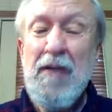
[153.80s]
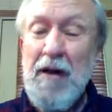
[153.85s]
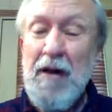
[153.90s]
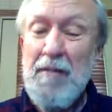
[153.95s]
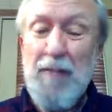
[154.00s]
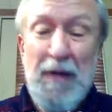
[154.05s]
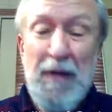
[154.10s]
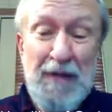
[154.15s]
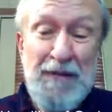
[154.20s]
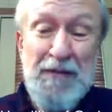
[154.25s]

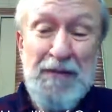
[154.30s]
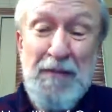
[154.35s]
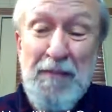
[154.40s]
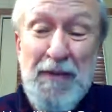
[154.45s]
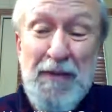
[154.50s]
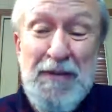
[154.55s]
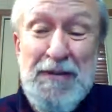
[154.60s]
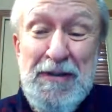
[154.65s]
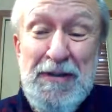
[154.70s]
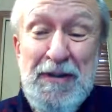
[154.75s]
God bless the
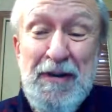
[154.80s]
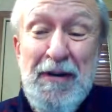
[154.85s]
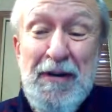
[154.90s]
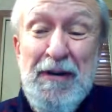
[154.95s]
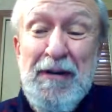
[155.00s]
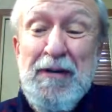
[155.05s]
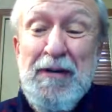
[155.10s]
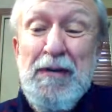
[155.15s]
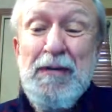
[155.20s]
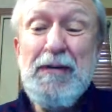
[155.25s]

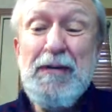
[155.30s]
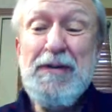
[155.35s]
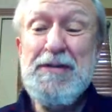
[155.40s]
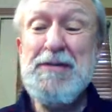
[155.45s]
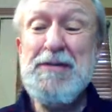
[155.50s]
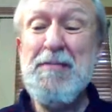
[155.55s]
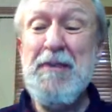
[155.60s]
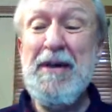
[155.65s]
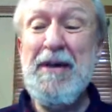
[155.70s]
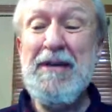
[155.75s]
missionary who will
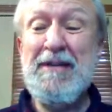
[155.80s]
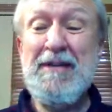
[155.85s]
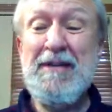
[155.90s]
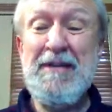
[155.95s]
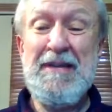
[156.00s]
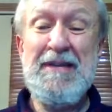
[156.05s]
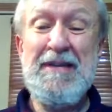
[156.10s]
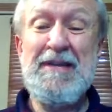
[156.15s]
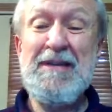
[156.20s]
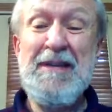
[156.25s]

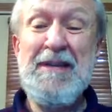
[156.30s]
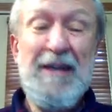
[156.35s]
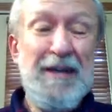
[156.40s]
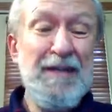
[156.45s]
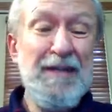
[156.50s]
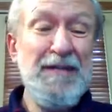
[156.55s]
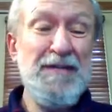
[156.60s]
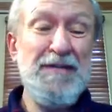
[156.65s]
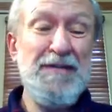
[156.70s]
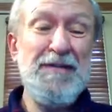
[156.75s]
spend
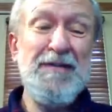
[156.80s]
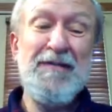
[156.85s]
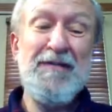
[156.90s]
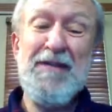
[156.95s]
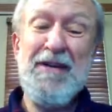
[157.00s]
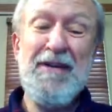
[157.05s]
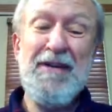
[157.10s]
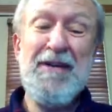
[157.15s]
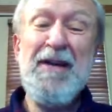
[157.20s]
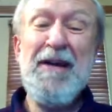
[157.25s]
years
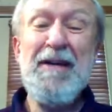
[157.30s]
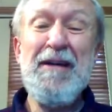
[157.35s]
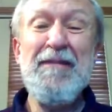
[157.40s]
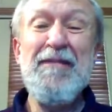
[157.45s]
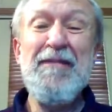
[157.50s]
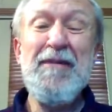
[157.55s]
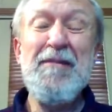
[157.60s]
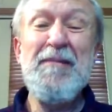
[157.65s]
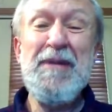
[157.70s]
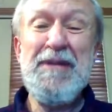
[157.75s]
of their
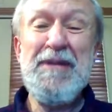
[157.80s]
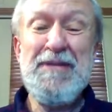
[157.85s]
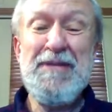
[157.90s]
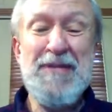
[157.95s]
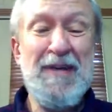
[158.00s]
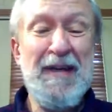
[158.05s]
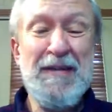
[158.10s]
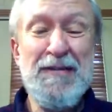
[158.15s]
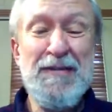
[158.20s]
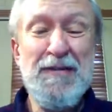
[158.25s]
life
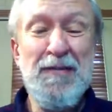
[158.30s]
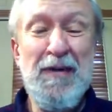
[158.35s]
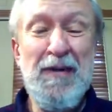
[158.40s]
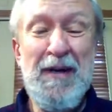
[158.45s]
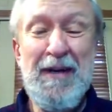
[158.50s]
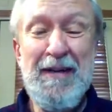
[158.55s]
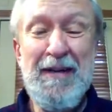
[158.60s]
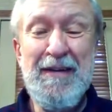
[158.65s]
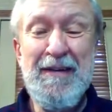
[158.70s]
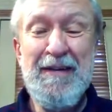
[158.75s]
amidst that
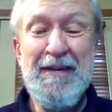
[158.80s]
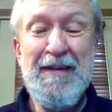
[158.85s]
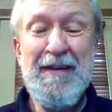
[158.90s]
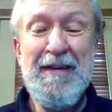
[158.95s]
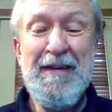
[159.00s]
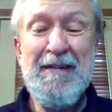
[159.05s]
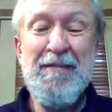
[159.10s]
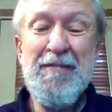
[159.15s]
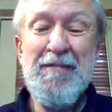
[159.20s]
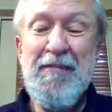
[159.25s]
squalor.
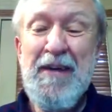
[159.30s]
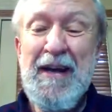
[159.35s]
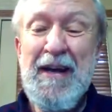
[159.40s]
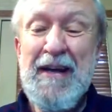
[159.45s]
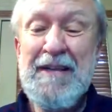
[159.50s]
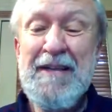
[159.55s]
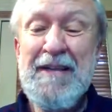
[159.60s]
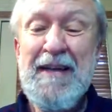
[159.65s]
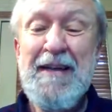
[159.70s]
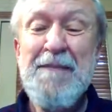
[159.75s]
In
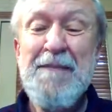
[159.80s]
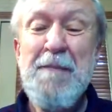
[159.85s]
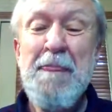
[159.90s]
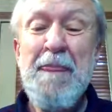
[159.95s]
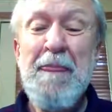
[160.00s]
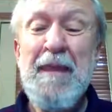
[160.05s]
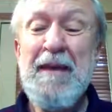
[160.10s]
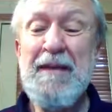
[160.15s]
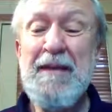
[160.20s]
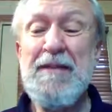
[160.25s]
fact,
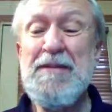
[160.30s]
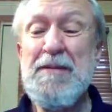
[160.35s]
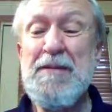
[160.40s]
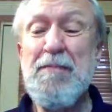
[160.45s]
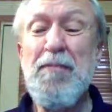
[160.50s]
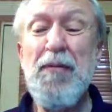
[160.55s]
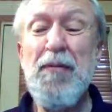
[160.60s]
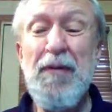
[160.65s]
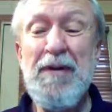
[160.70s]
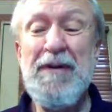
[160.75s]
it is
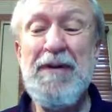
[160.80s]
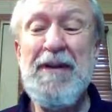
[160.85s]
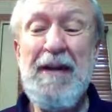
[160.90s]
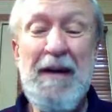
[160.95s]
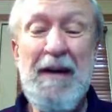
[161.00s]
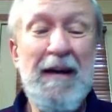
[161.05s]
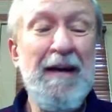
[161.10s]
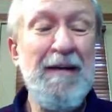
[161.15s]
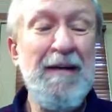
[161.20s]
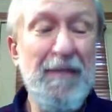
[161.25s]
important
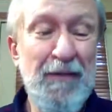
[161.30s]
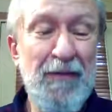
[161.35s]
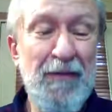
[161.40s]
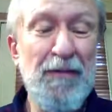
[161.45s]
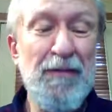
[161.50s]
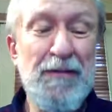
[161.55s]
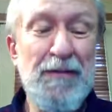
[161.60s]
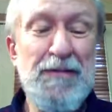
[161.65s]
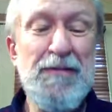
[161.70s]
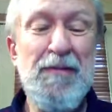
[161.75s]
to honor
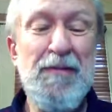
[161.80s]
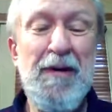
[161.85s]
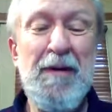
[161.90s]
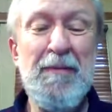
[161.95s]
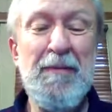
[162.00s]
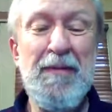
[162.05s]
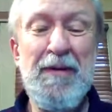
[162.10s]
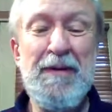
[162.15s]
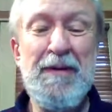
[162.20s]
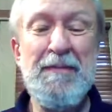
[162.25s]
those who
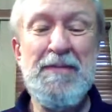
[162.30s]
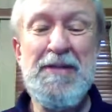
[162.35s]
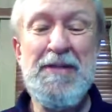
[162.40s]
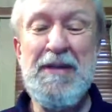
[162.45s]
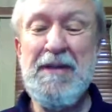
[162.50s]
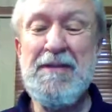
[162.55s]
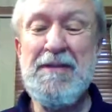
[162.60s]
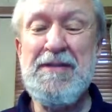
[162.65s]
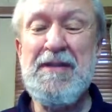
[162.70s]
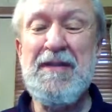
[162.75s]
humble
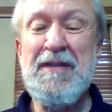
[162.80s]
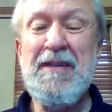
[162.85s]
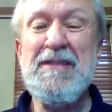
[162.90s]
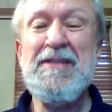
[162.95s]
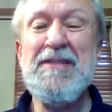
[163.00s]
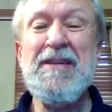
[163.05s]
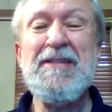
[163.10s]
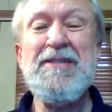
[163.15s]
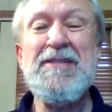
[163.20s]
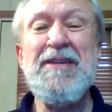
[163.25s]
themselves to
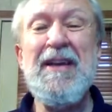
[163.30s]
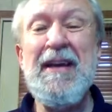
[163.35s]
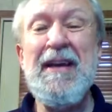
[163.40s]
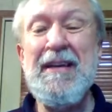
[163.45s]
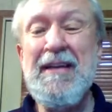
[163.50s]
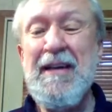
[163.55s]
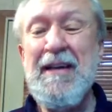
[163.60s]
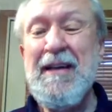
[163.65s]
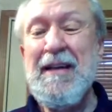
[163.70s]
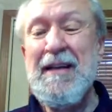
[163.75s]
this
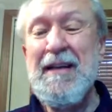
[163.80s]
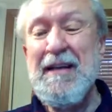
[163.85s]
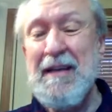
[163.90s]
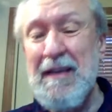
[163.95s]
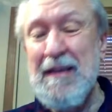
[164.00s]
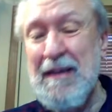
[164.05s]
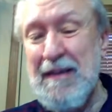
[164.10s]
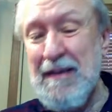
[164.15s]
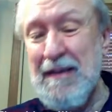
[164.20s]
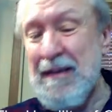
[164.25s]
extent,
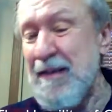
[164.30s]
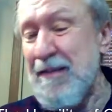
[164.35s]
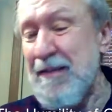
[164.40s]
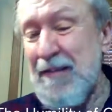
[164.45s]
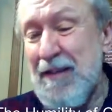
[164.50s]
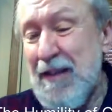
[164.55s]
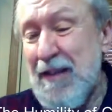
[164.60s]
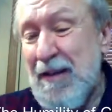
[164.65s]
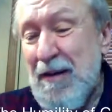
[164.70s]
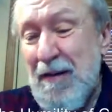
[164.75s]

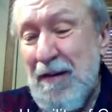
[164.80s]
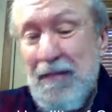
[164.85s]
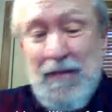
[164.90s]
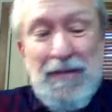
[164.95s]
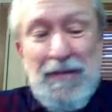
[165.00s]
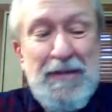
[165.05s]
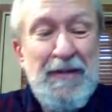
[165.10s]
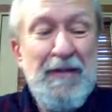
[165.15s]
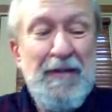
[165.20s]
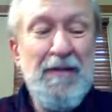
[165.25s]
leaving the
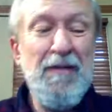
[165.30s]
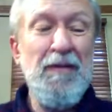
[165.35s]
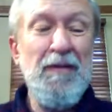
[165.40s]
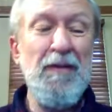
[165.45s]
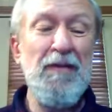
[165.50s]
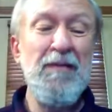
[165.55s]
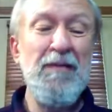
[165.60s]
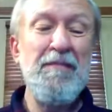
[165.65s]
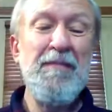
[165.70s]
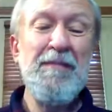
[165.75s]
comforts of their
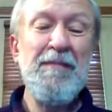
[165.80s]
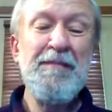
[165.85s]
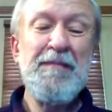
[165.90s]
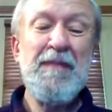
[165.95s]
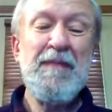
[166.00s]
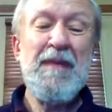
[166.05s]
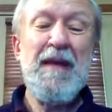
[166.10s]
home